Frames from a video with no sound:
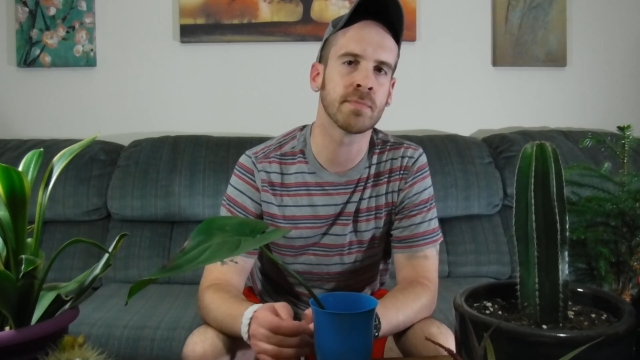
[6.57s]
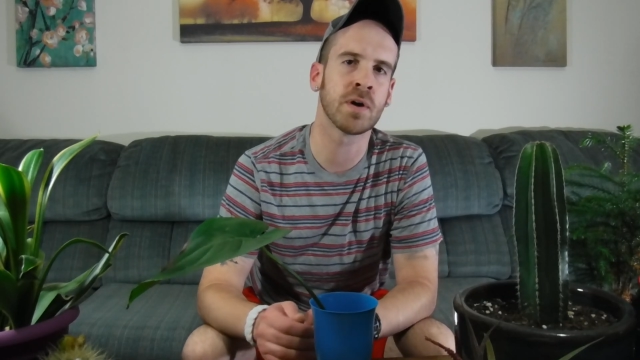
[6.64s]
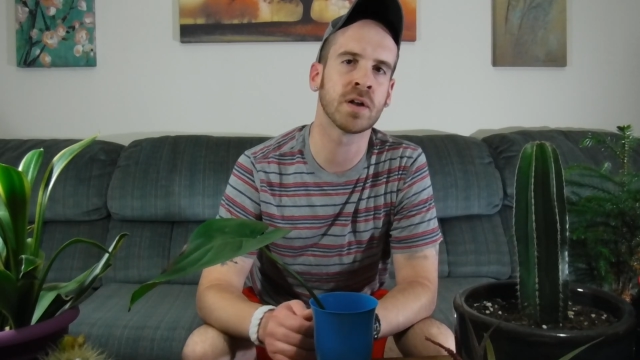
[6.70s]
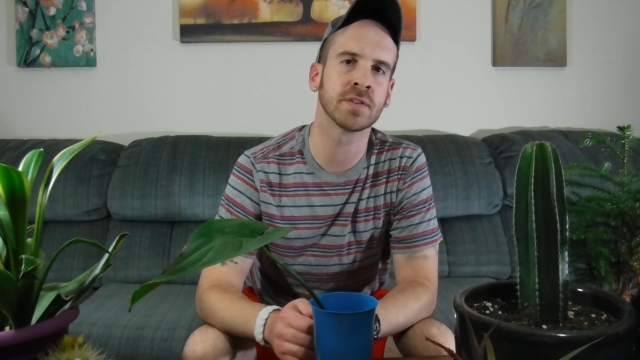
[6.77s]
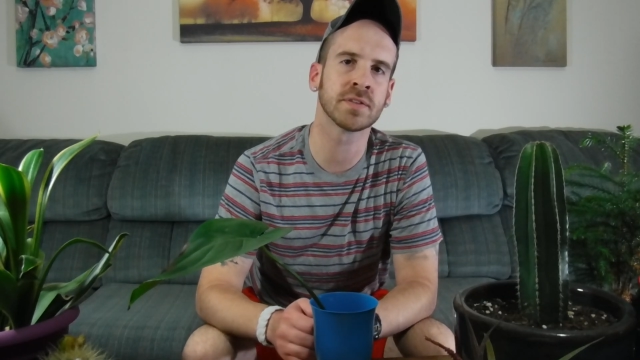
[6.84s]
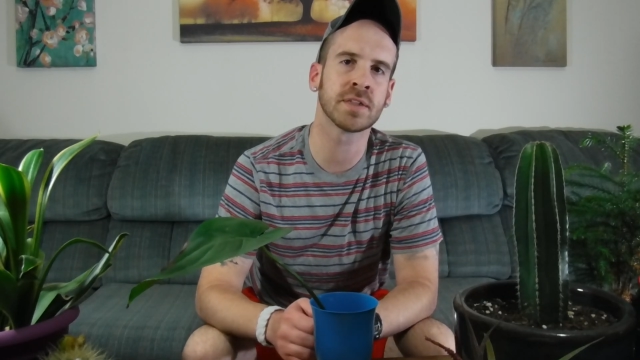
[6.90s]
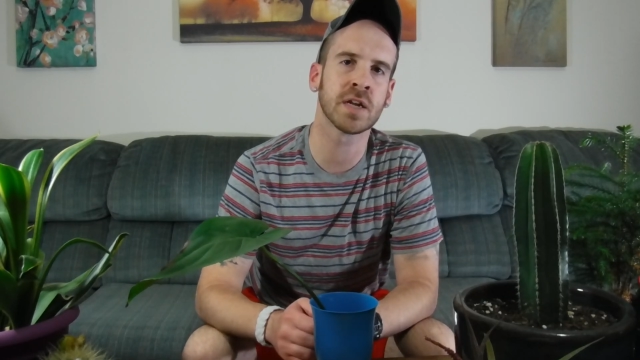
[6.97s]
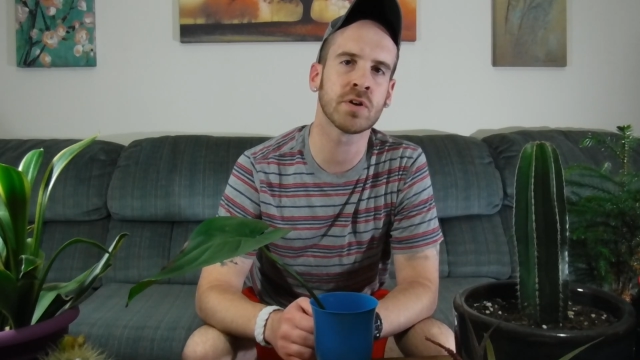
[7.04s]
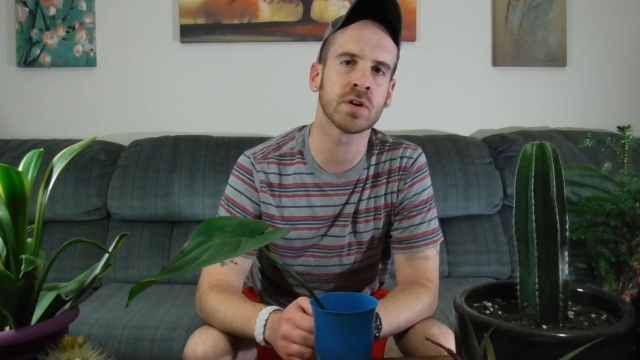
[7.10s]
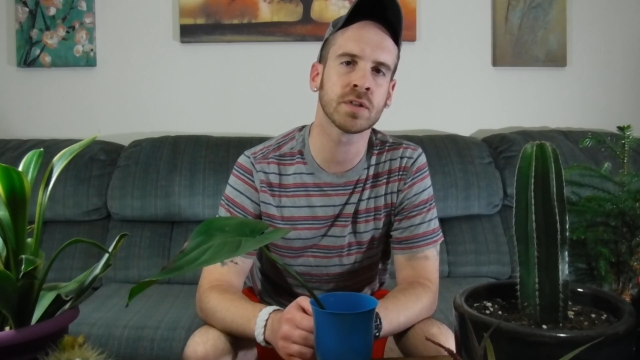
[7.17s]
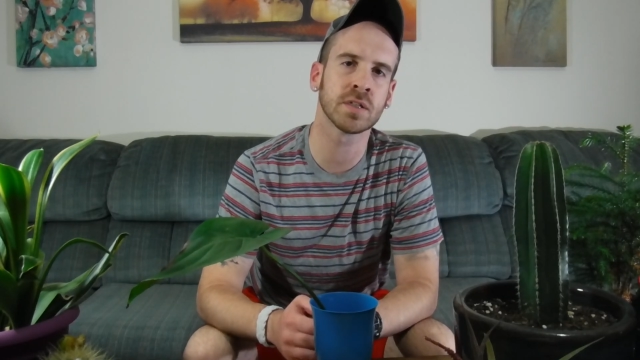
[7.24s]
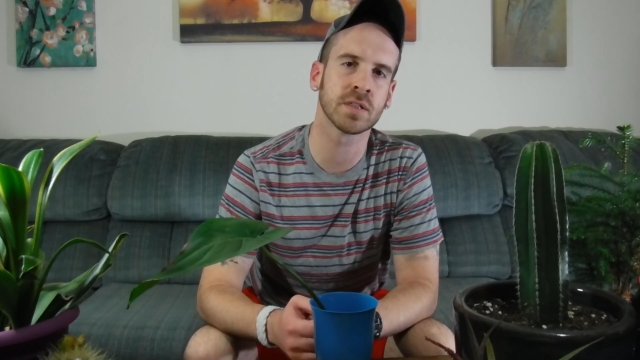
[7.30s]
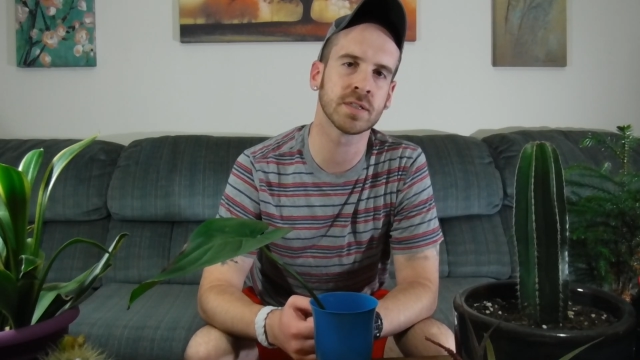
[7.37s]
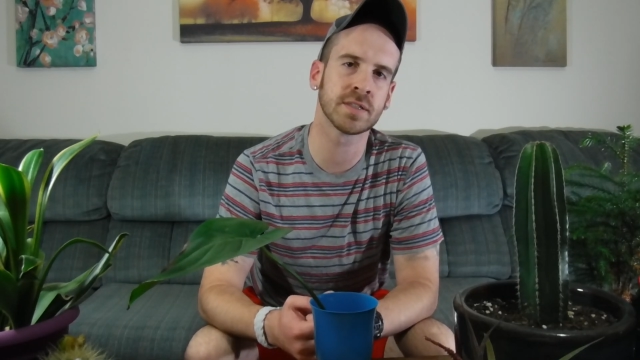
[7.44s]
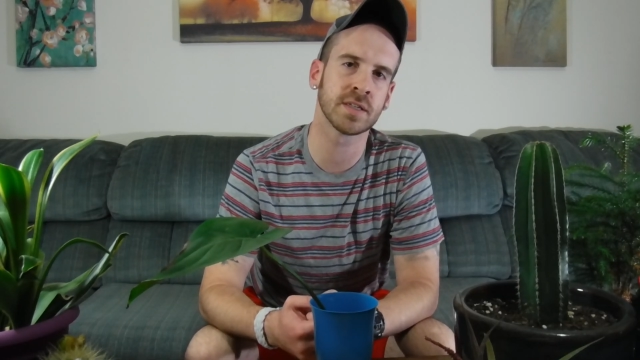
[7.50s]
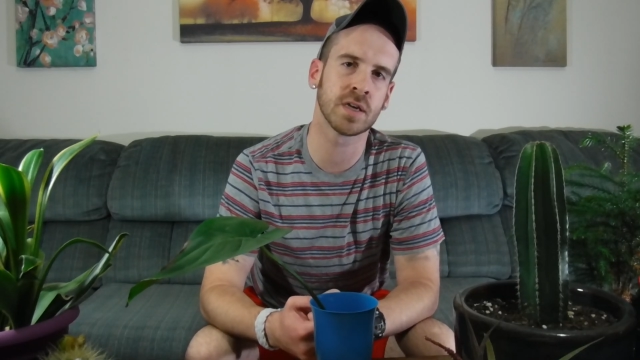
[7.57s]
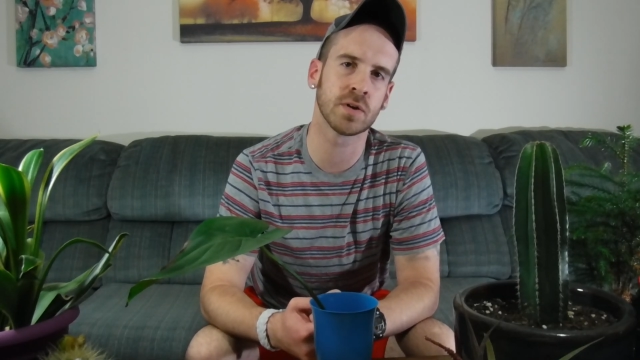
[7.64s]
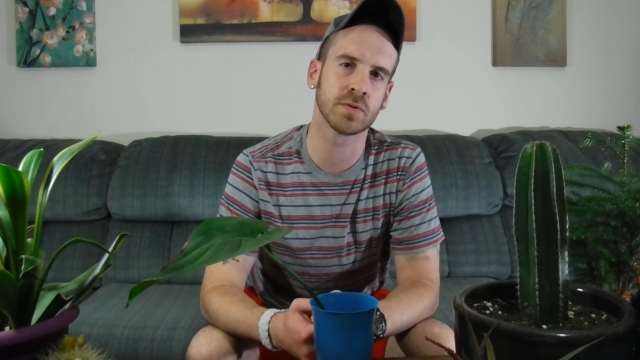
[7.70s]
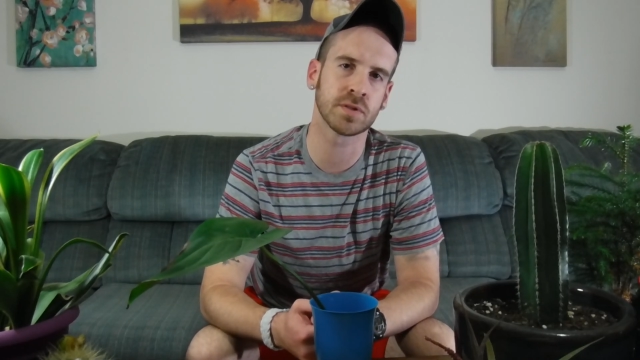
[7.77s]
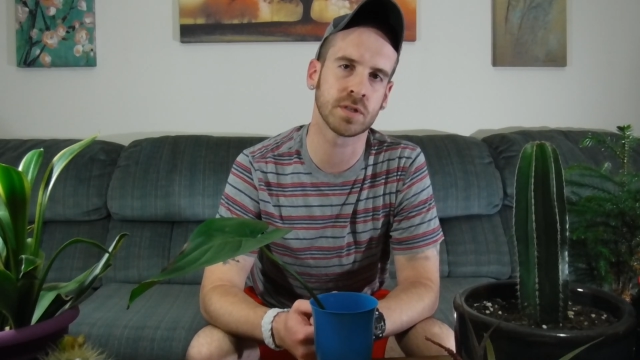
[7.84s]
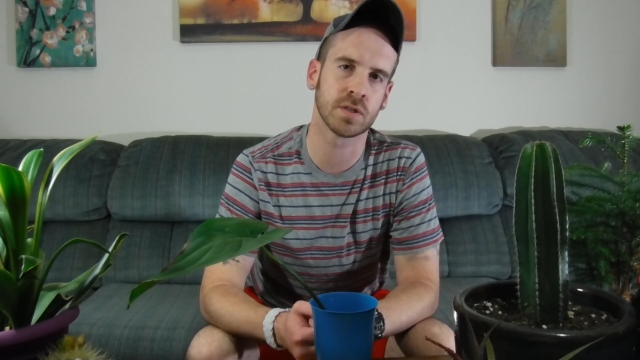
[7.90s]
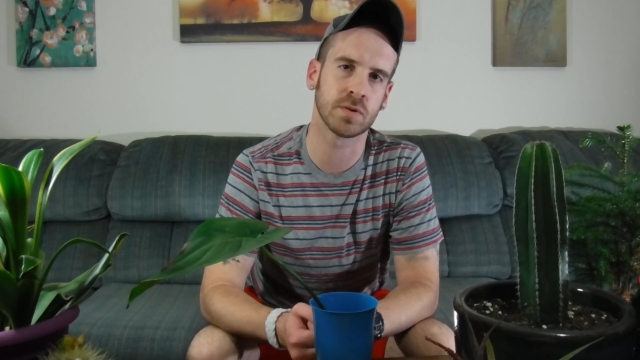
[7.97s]
Monstera
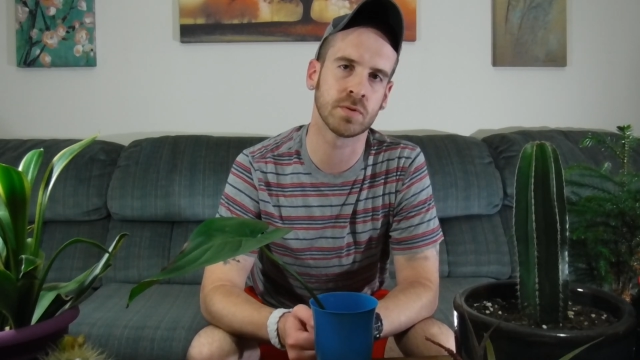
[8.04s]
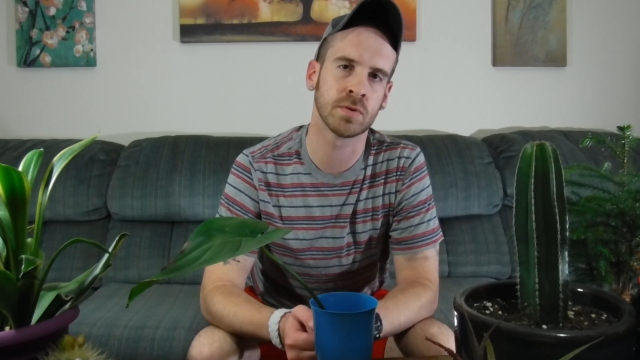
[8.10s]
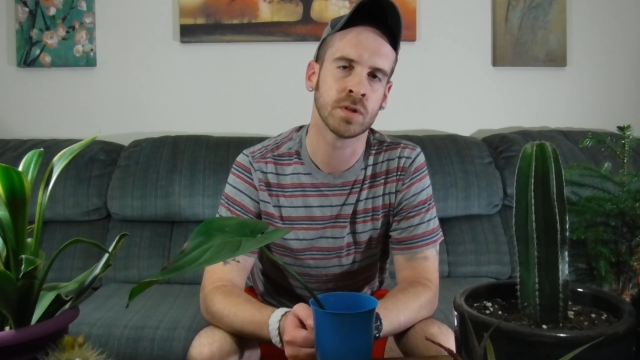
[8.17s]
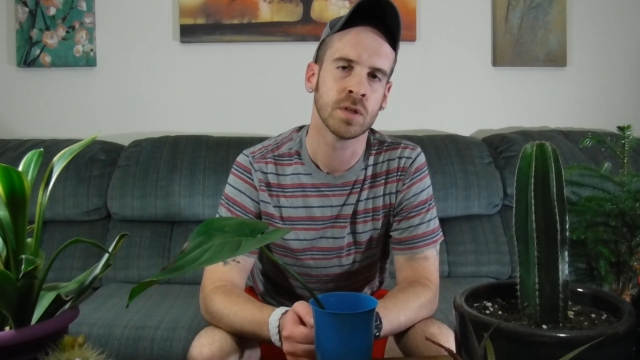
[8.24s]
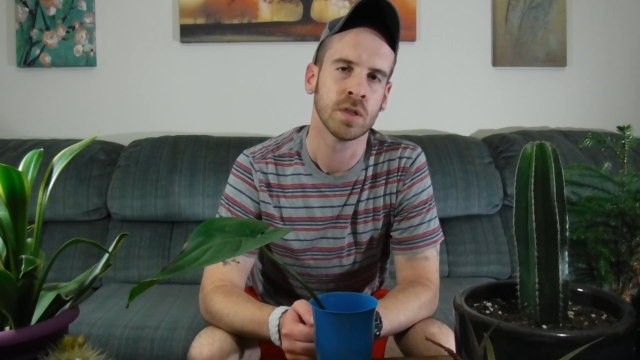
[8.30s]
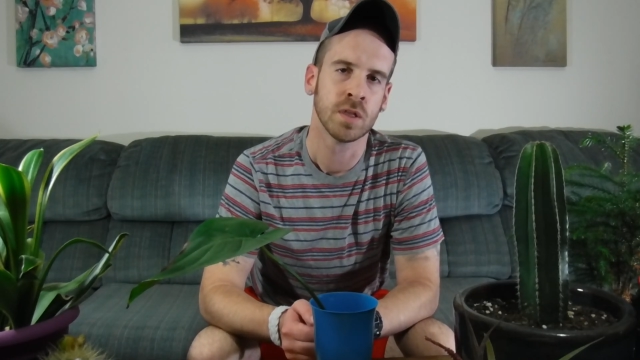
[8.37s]
Deliciosa.